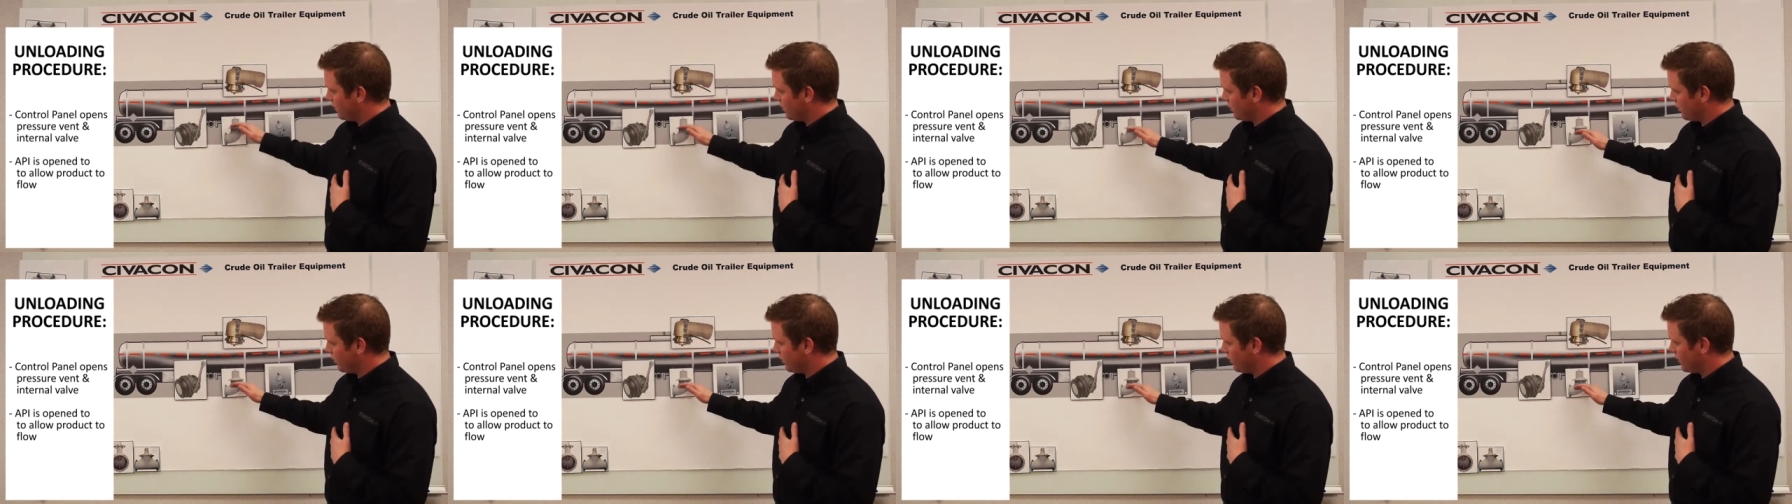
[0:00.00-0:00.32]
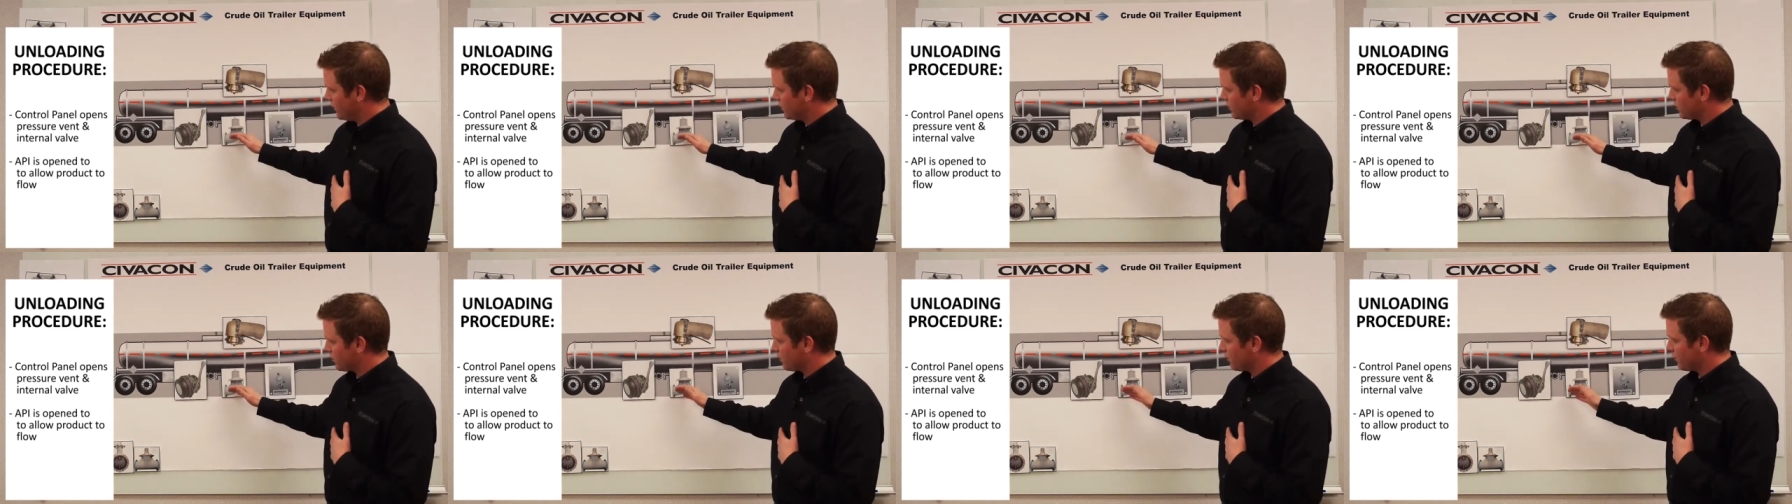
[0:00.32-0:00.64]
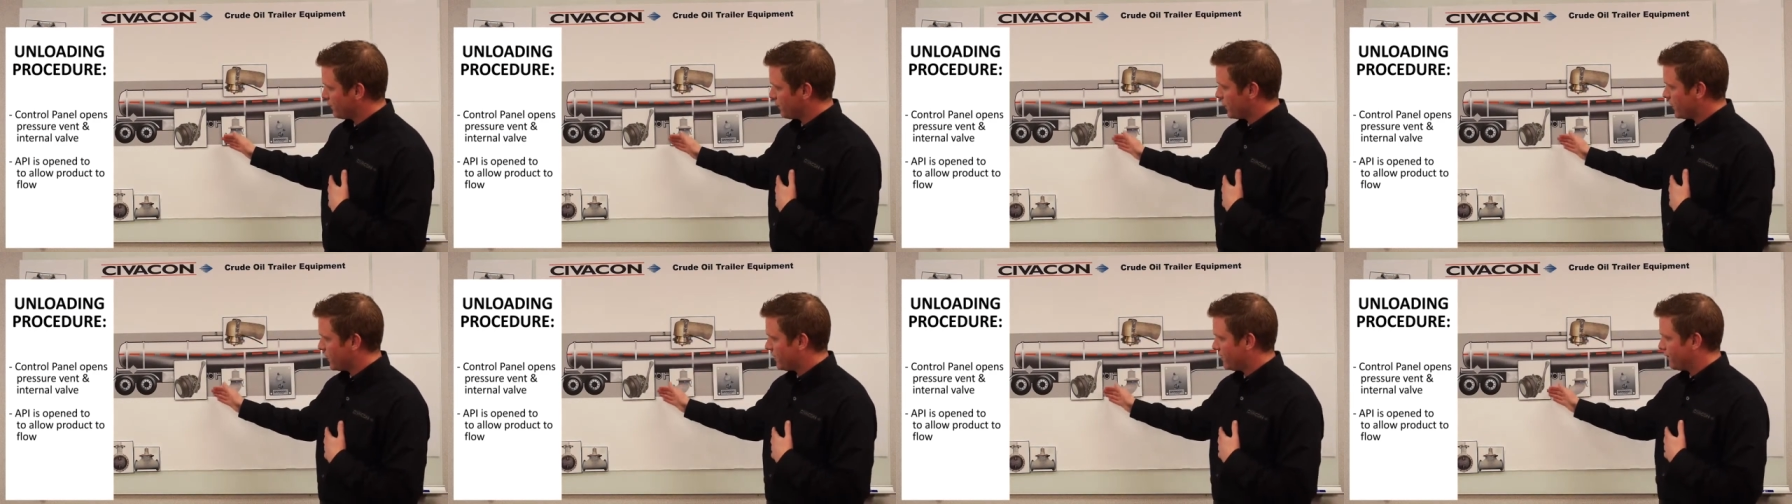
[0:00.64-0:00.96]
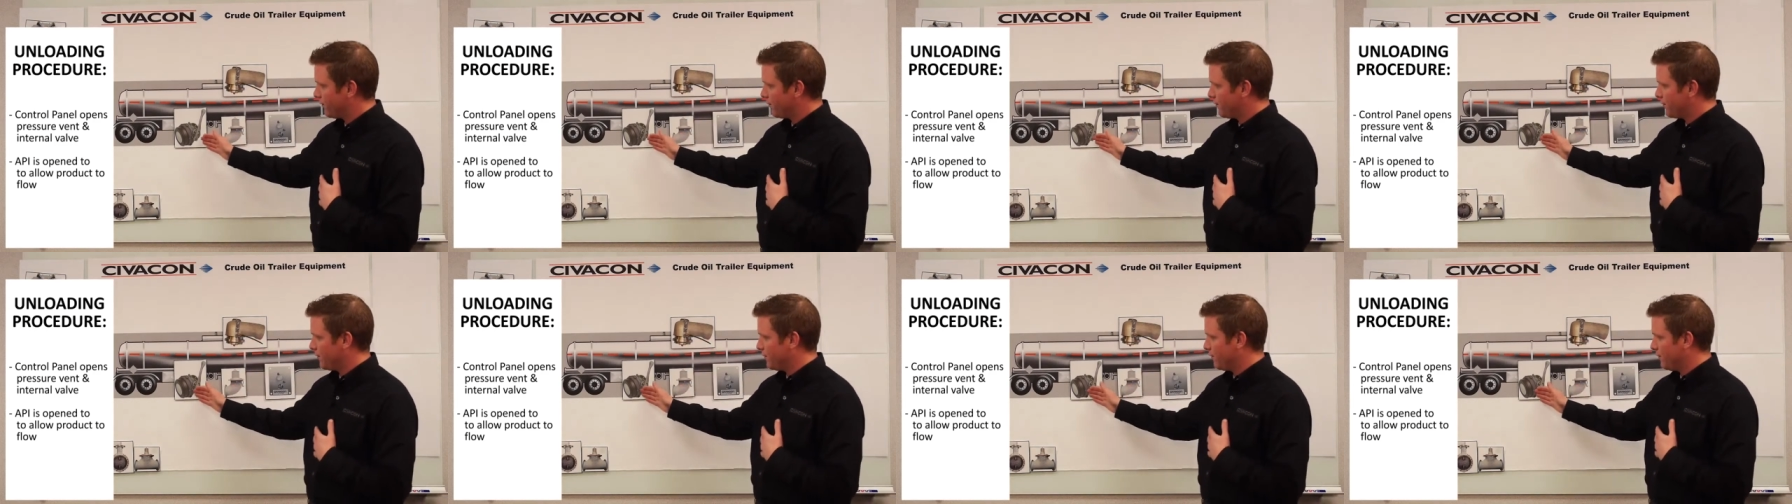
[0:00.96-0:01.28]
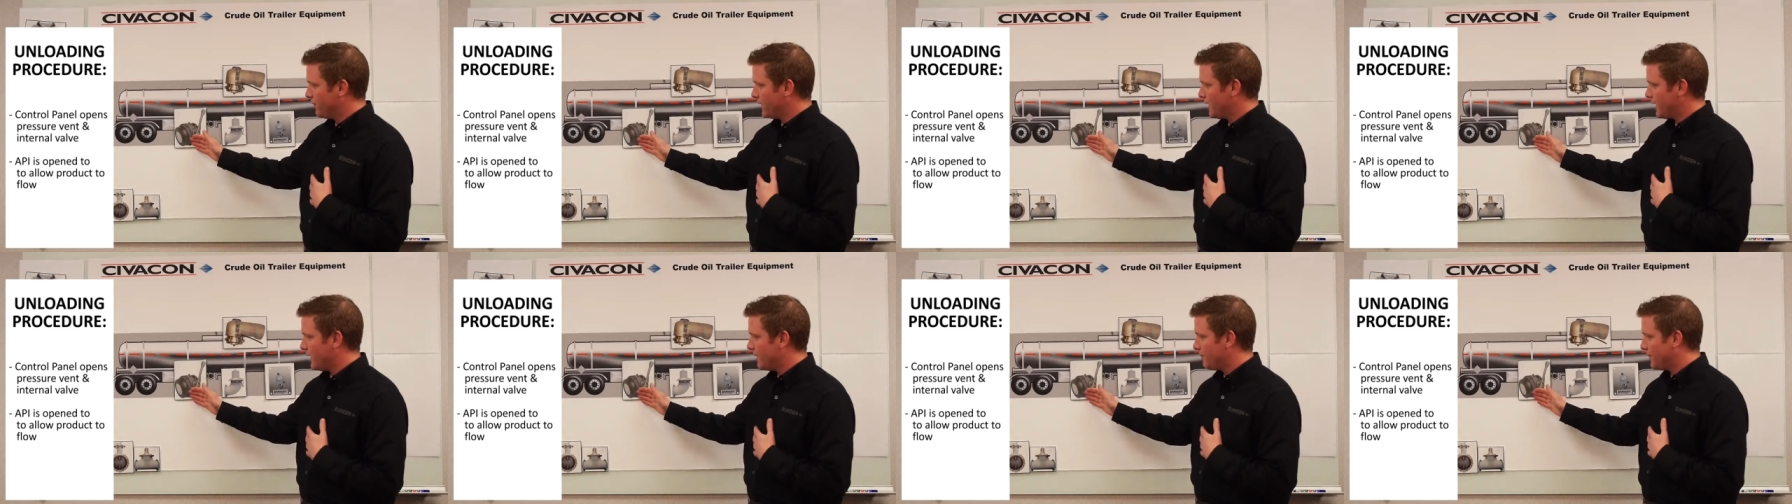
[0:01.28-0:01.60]
the internal valve, through
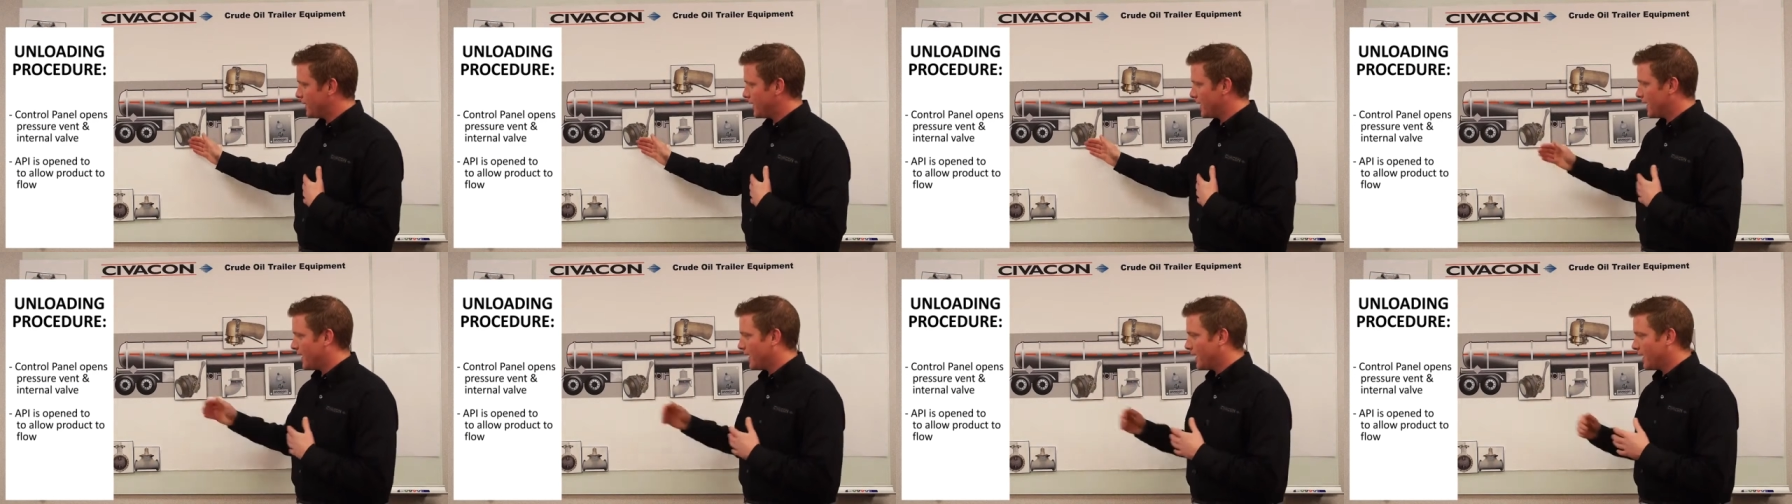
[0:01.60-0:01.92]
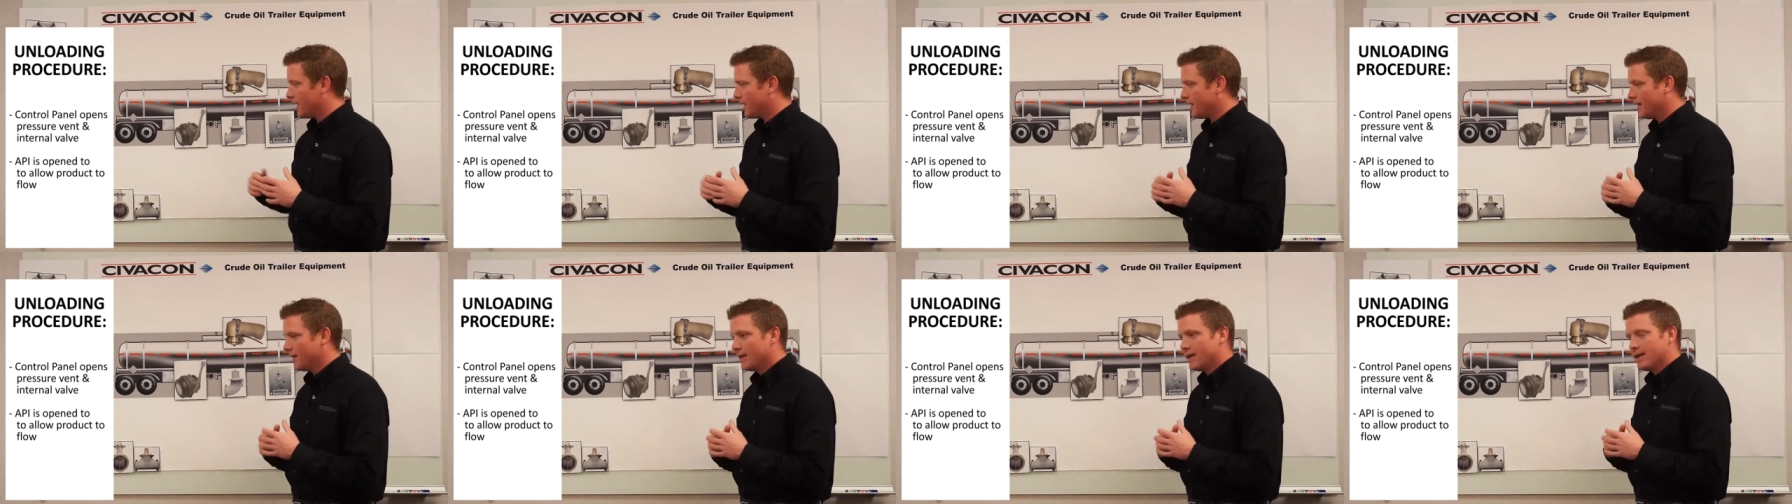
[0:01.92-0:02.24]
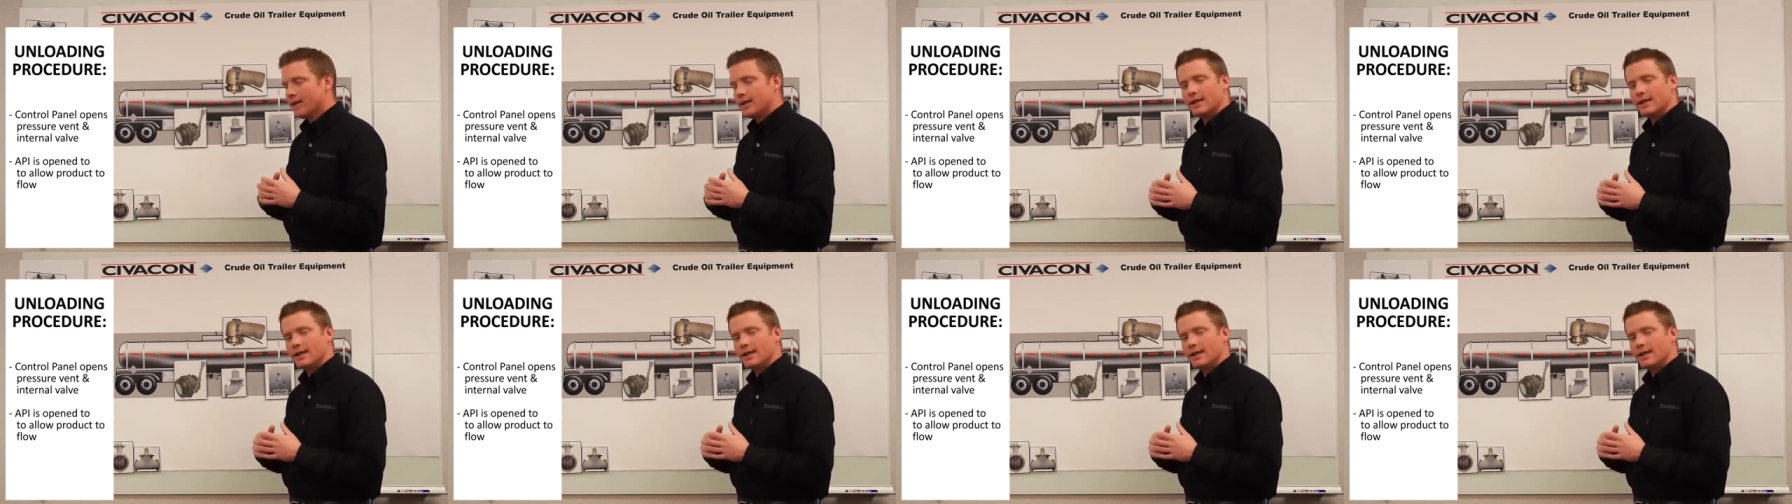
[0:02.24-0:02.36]
the API,